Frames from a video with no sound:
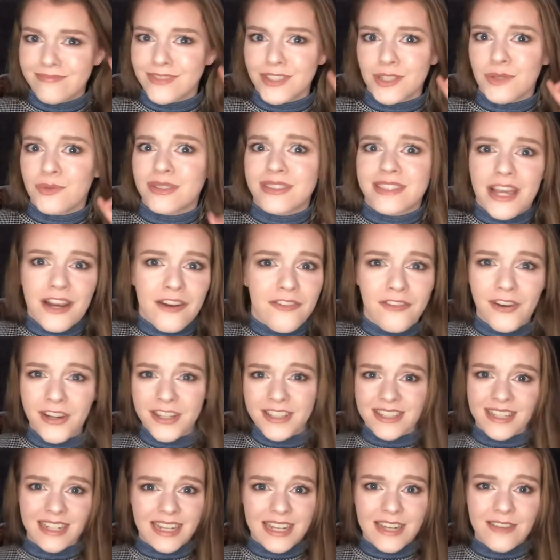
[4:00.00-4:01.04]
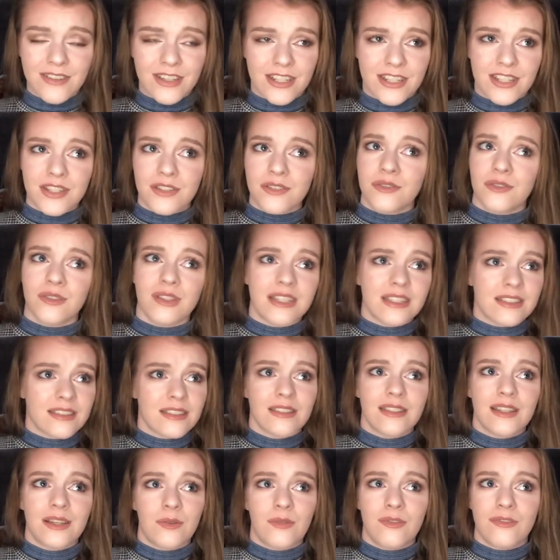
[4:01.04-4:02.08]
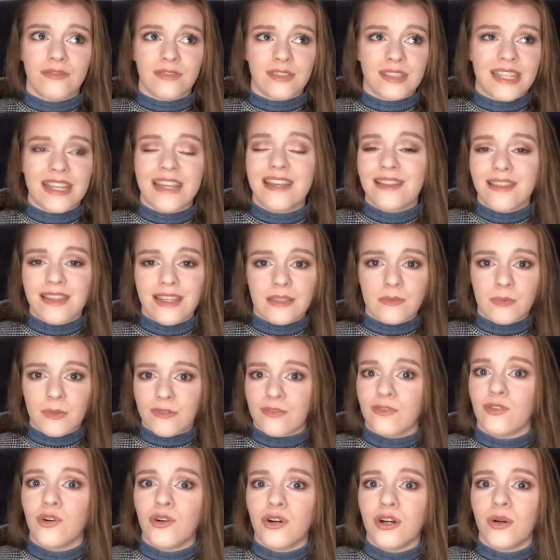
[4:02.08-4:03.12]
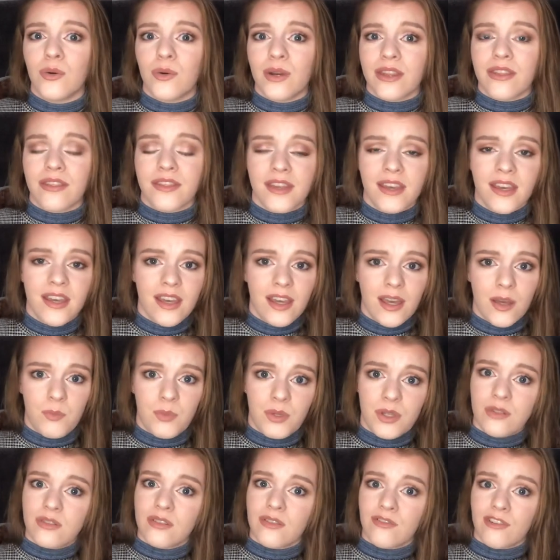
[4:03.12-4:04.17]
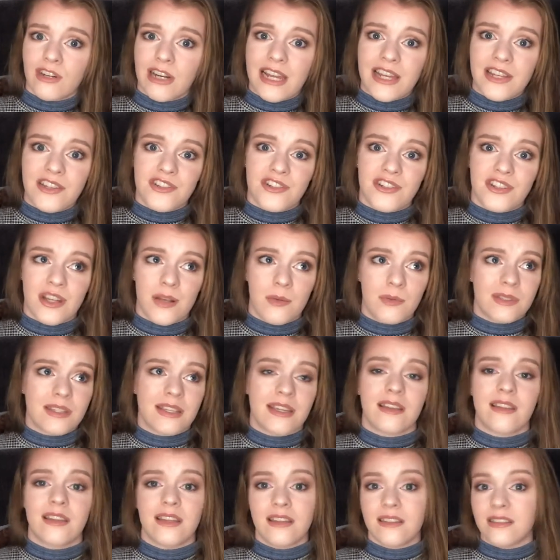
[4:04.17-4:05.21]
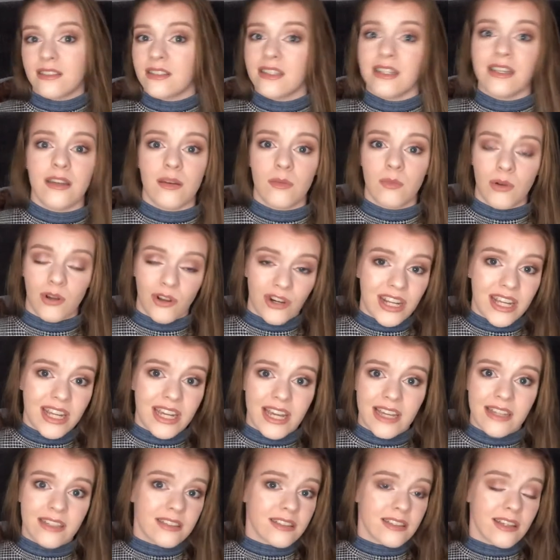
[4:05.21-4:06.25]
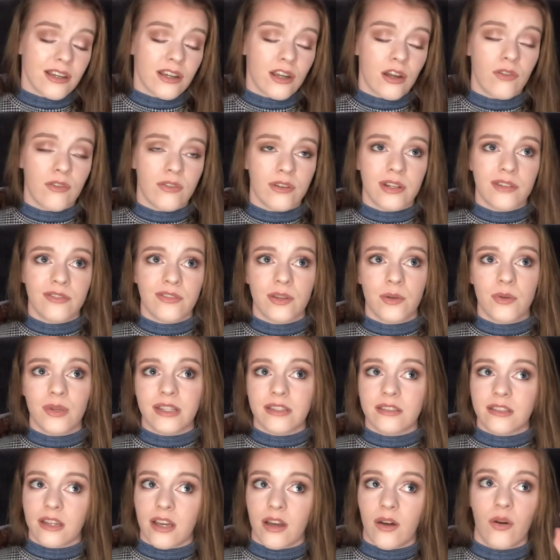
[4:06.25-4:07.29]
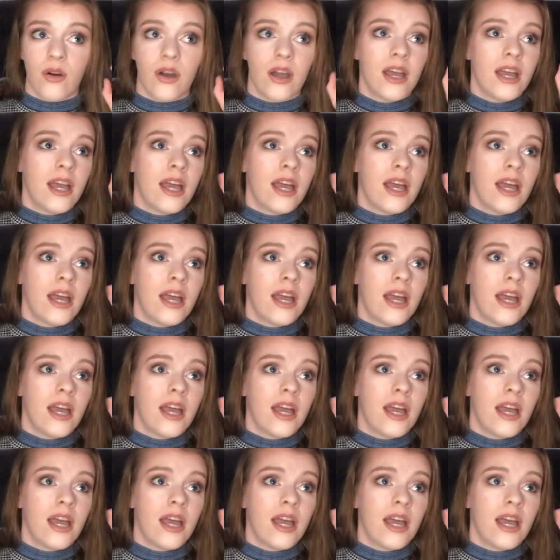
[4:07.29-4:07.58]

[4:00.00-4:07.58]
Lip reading: she was terrified to leave it too. This is like, we've seen this before with abusive relationships, like the Estina Blunny case that I covered a few weeks ago.